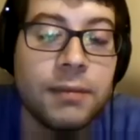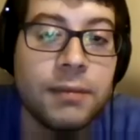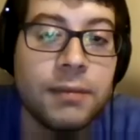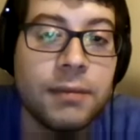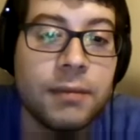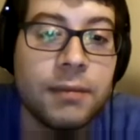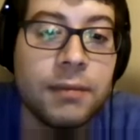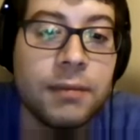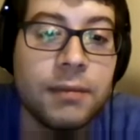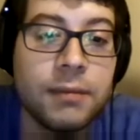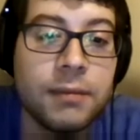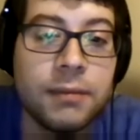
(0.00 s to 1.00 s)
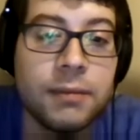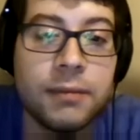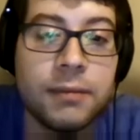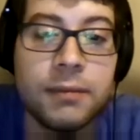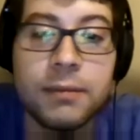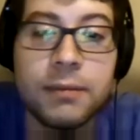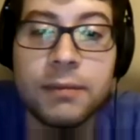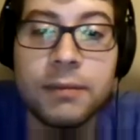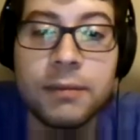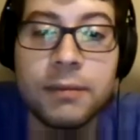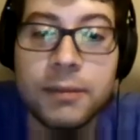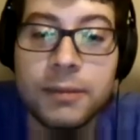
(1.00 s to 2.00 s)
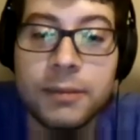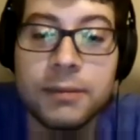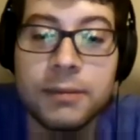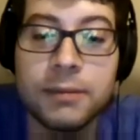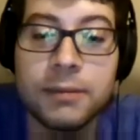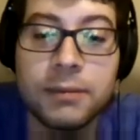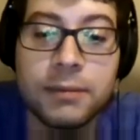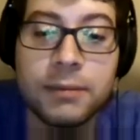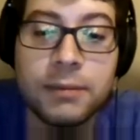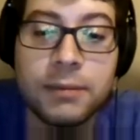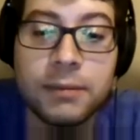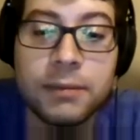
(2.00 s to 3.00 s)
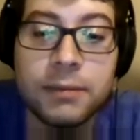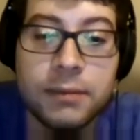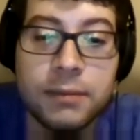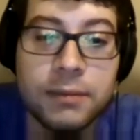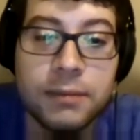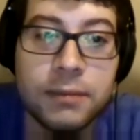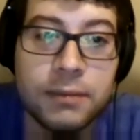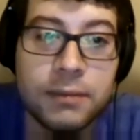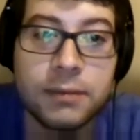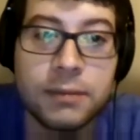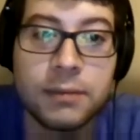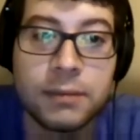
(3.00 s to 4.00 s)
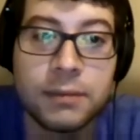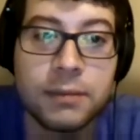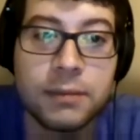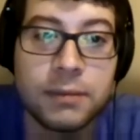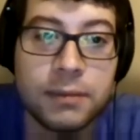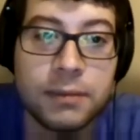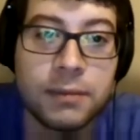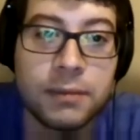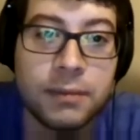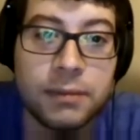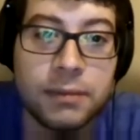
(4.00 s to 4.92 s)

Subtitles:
(not speaking)